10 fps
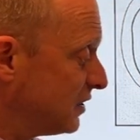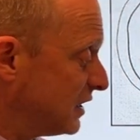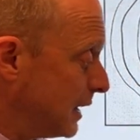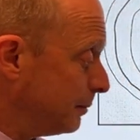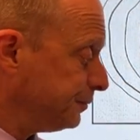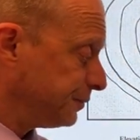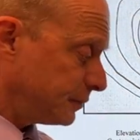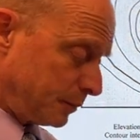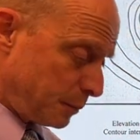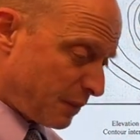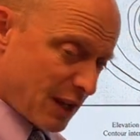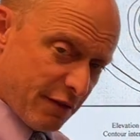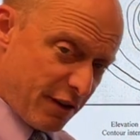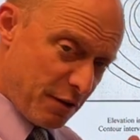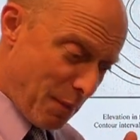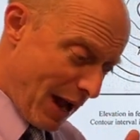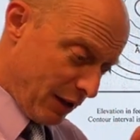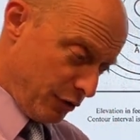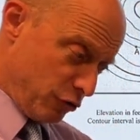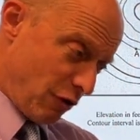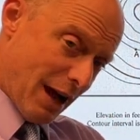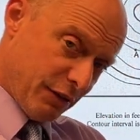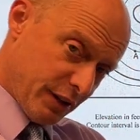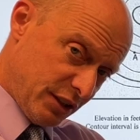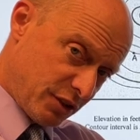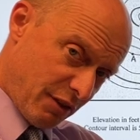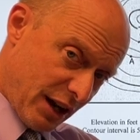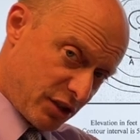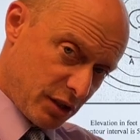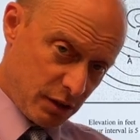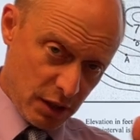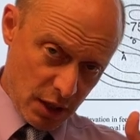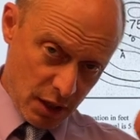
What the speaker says: steep. Every mile you travel this direction,